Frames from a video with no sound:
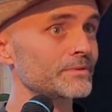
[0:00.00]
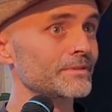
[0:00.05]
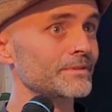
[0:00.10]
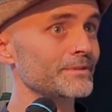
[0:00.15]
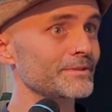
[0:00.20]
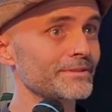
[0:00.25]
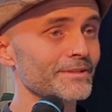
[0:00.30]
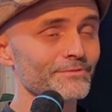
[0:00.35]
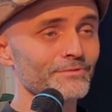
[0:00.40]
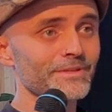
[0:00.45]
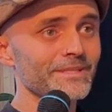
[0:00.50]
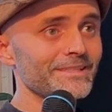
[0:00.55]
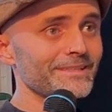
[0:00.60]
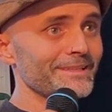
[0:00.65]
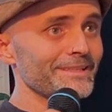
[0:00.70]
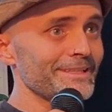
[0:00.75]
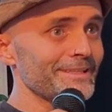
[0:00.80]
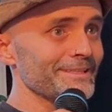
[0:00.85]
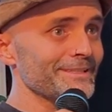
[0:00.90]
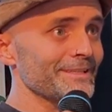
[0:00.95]
because I'd
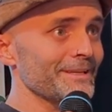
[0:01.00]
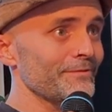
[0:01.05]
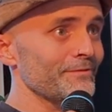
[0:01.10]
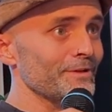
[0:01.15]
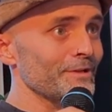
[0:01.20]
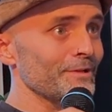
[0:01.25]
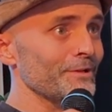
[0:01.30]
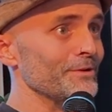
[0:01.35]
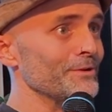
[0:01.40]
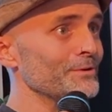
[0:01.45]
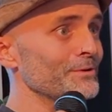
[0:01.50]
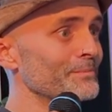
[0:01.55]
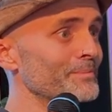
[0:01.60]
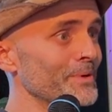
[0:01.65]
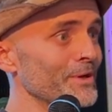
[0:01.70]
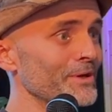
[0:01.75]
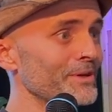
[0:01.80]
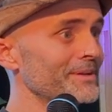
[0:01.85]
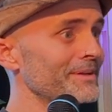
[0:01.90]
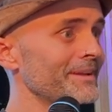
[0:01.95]
recently discovered a local
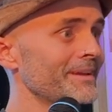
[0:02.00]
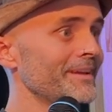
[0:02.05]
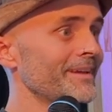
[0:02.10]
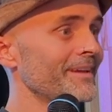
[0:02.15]
burn,